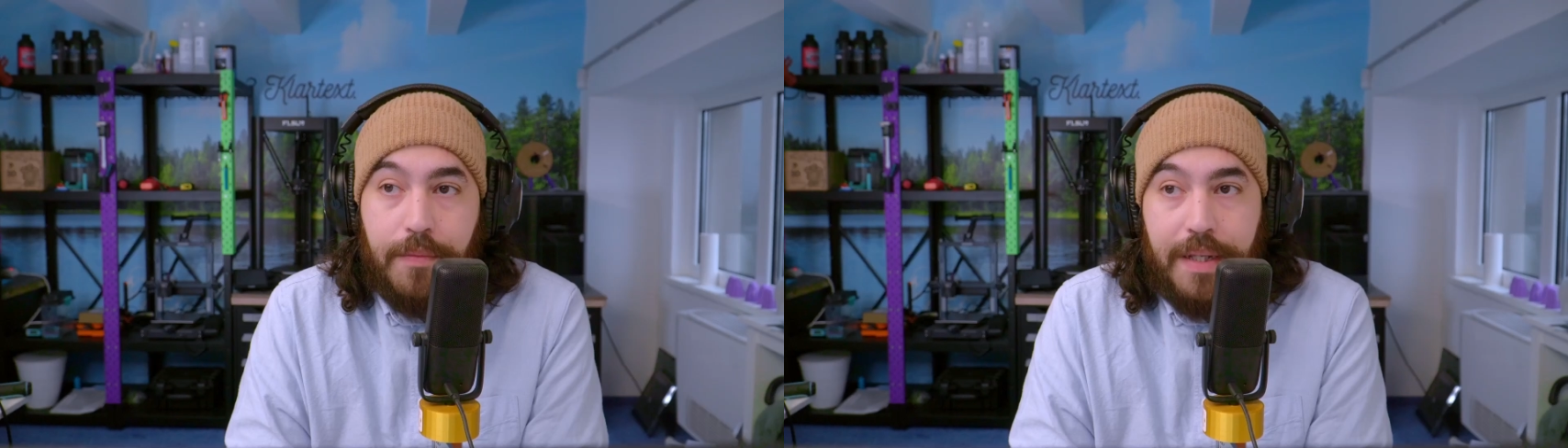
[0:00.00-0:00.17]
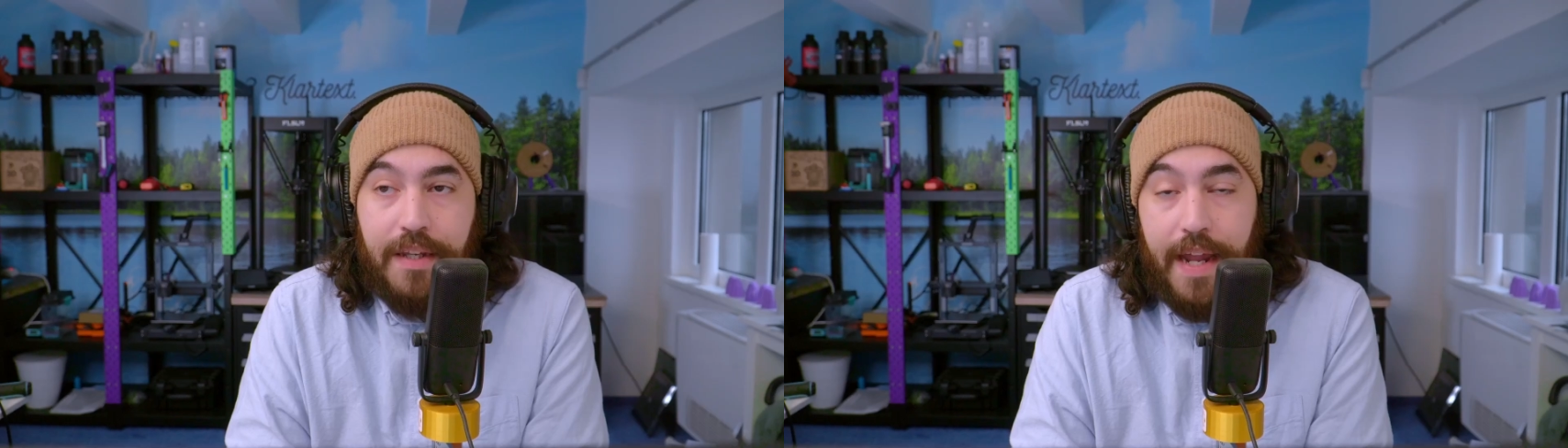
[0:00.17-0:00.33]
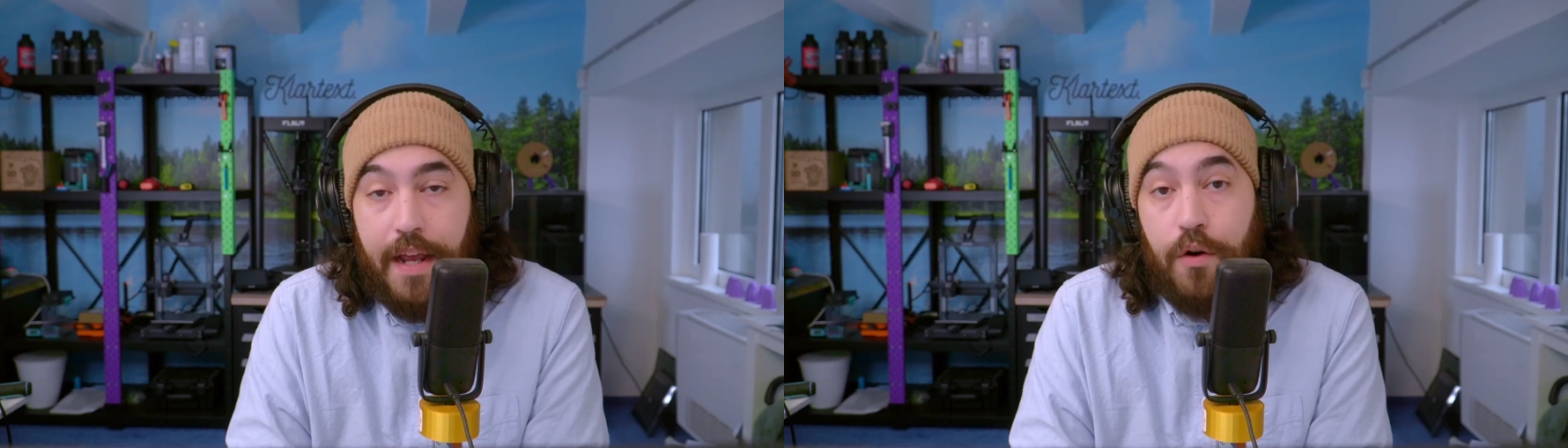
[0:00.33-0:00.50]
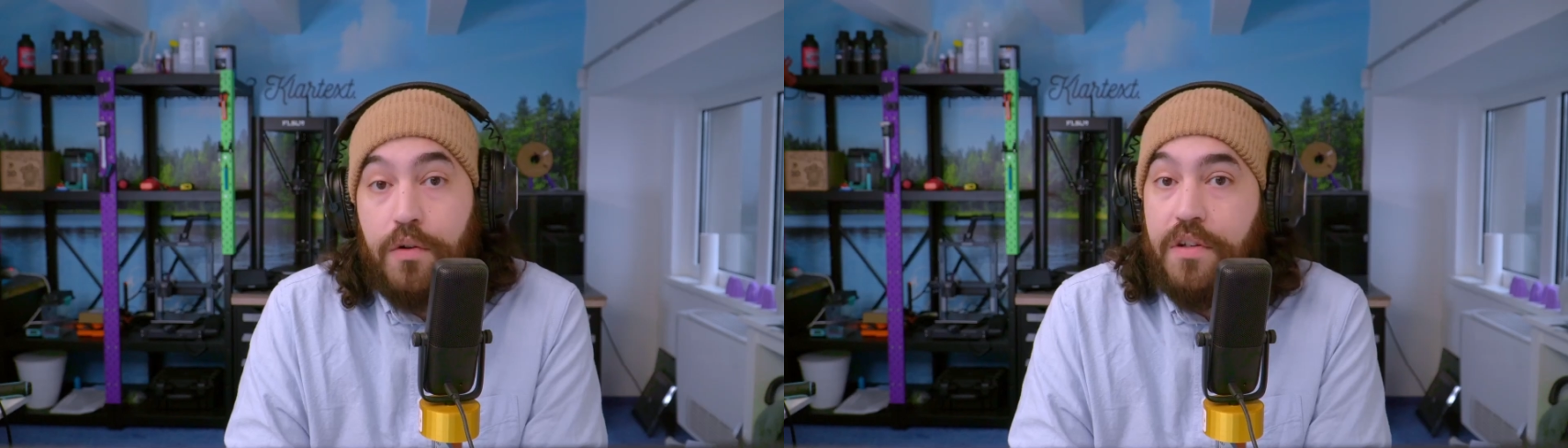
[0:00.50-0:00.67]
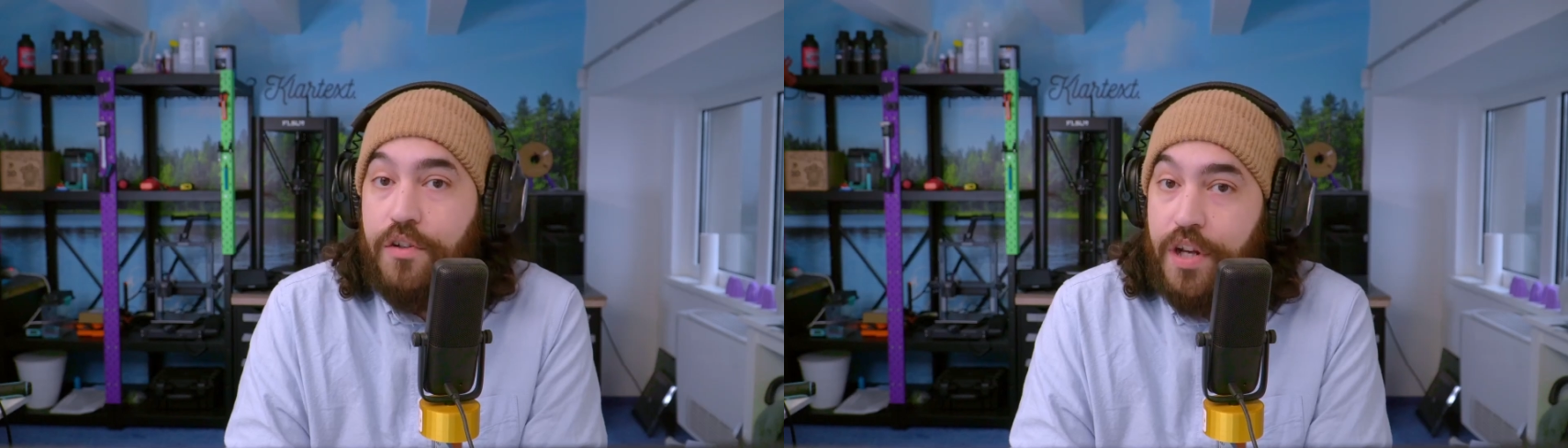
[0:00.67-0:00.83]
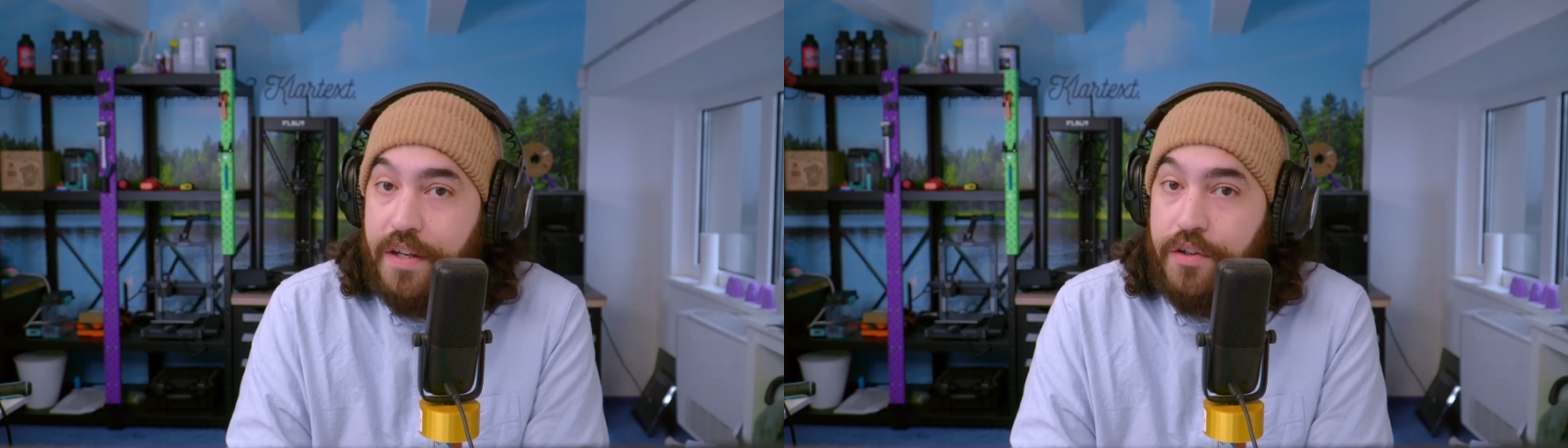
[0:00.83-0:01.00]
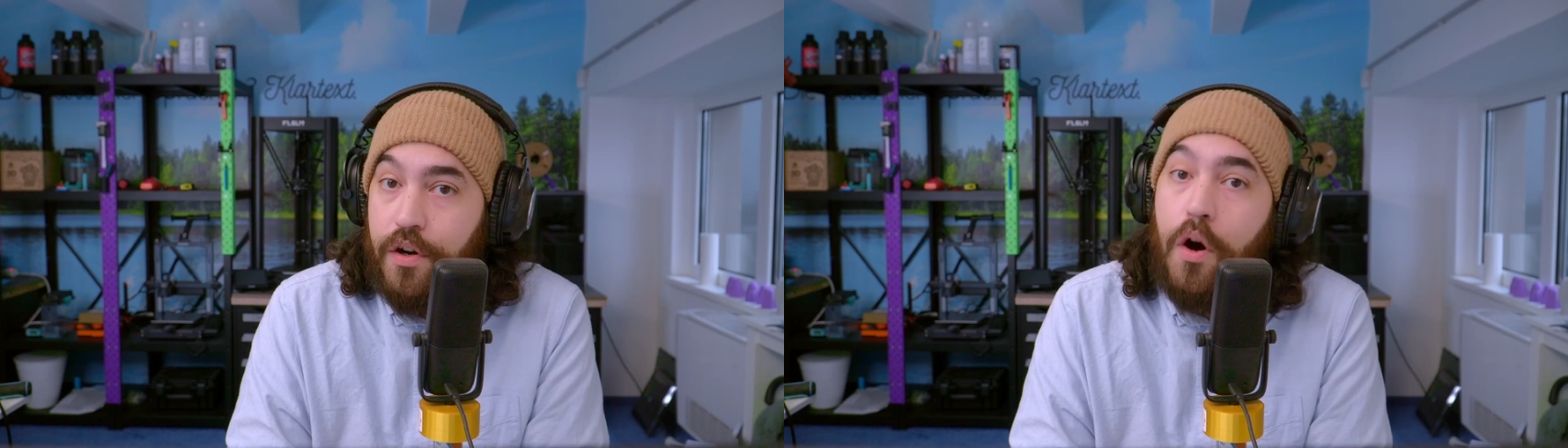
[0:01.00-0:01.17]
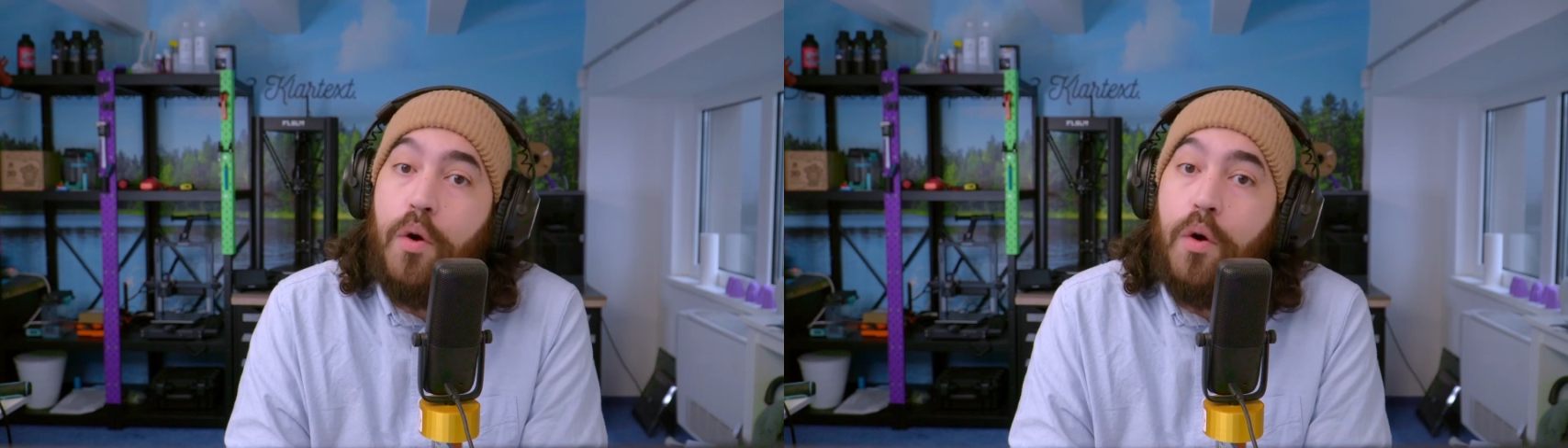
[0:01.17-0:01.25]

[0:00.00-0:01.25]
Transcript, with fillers: about today or suggest your